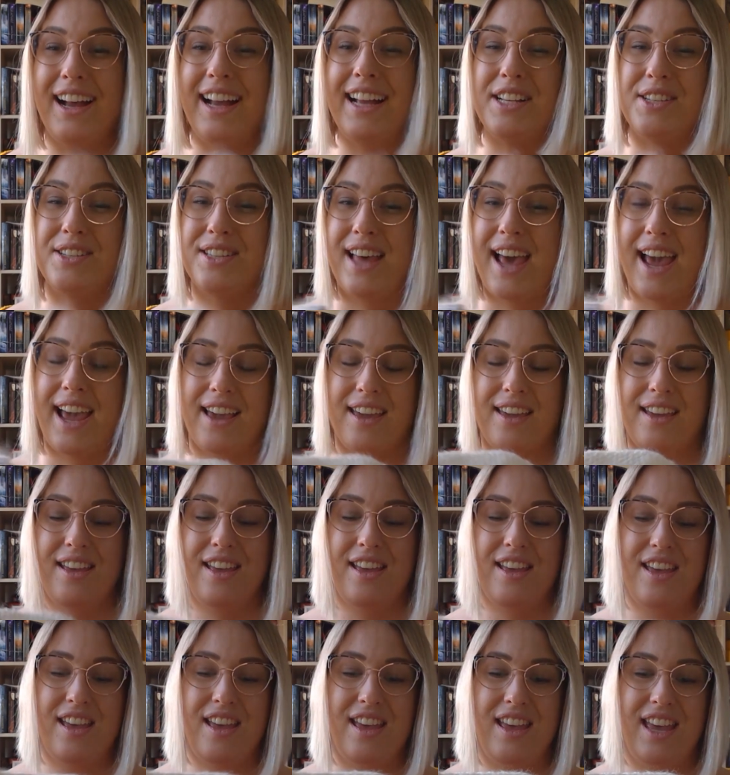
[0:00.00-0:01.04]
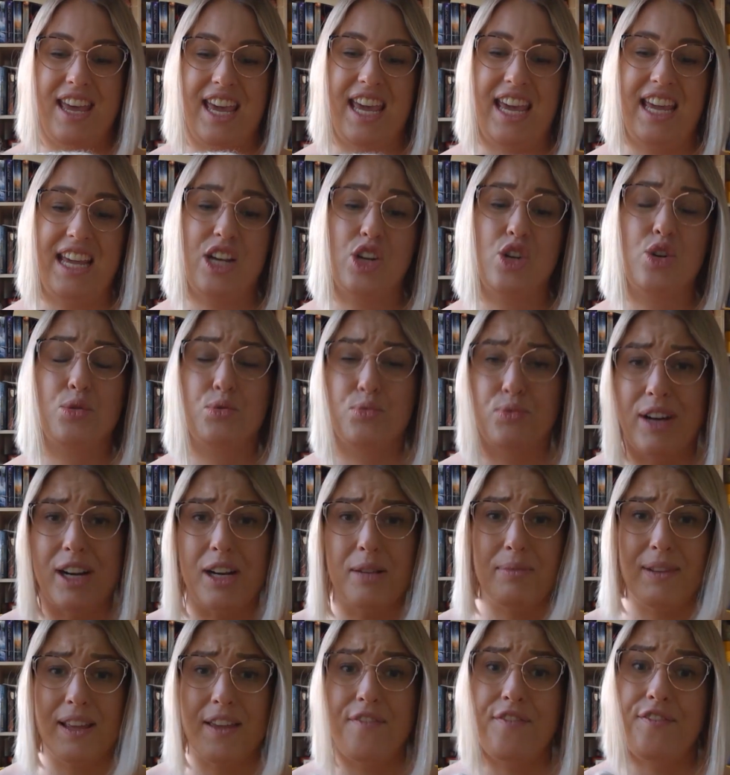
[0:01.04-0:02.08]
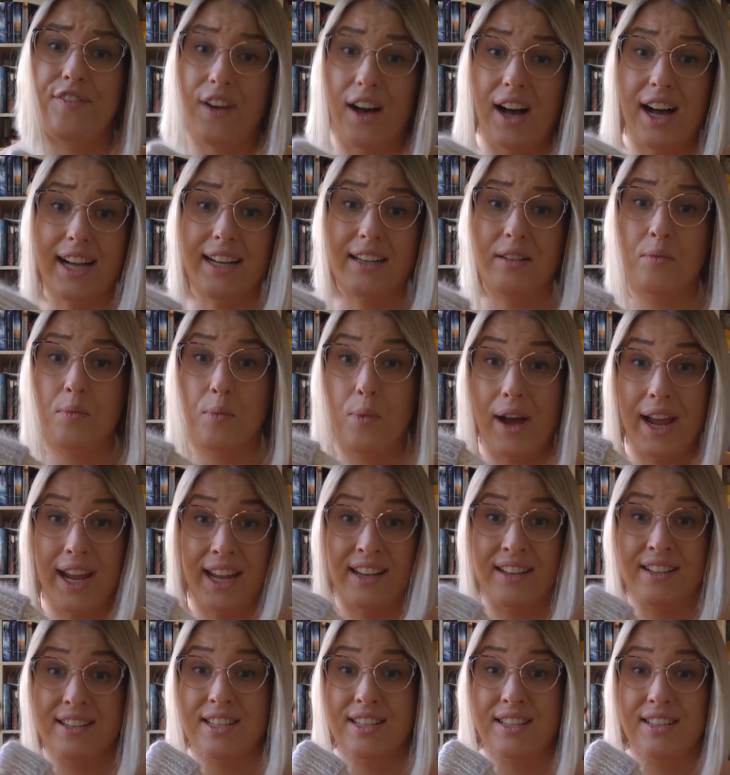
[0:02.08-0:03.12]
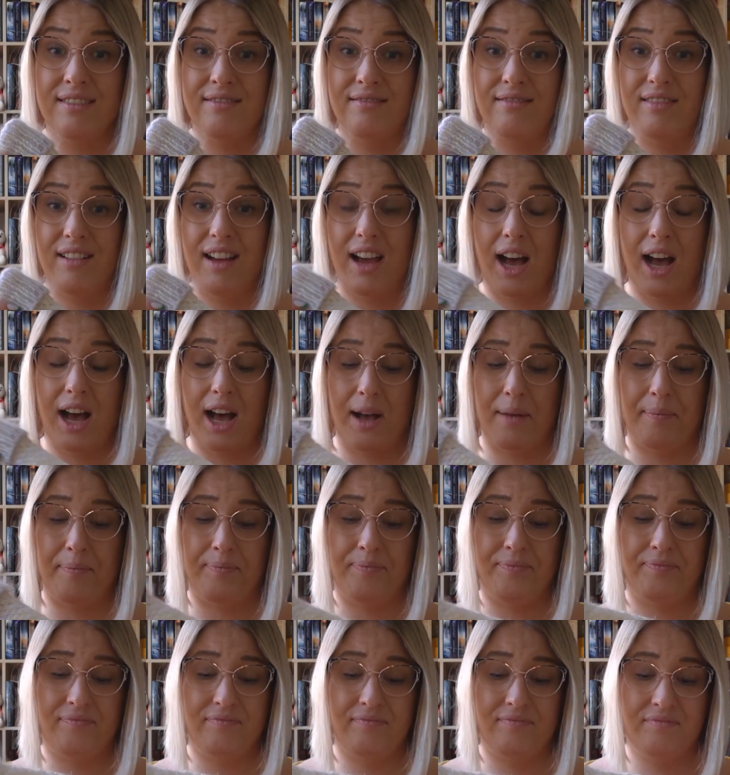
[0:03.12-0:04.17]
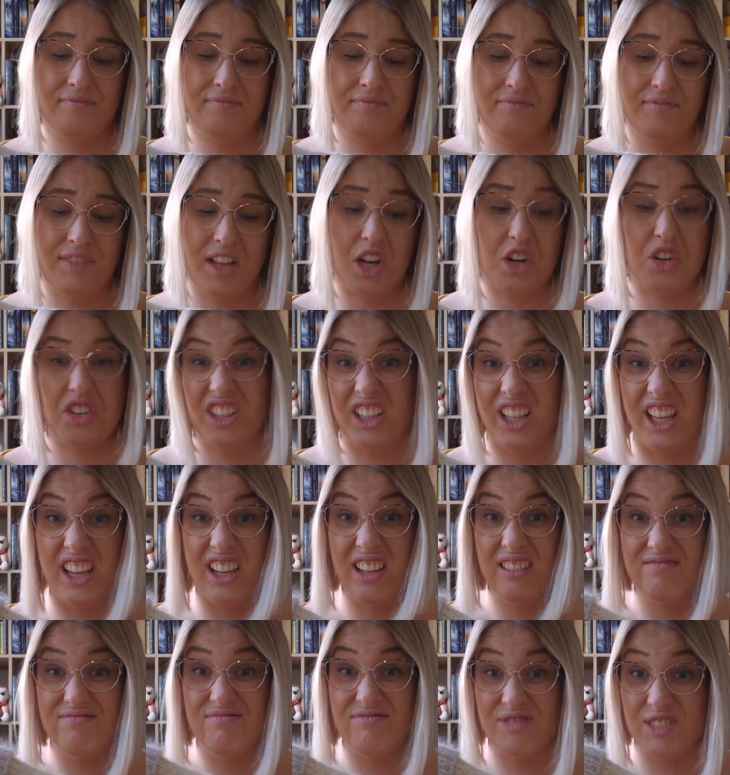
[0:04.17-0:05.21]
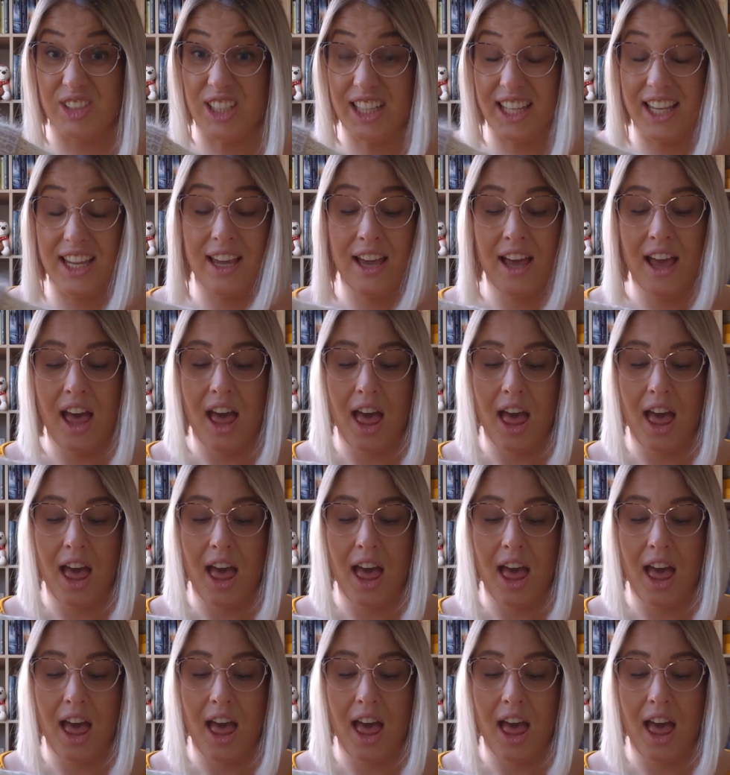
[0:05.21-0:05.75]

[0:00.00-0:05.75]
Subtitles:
It's like incredibly fine weight acrylic, really.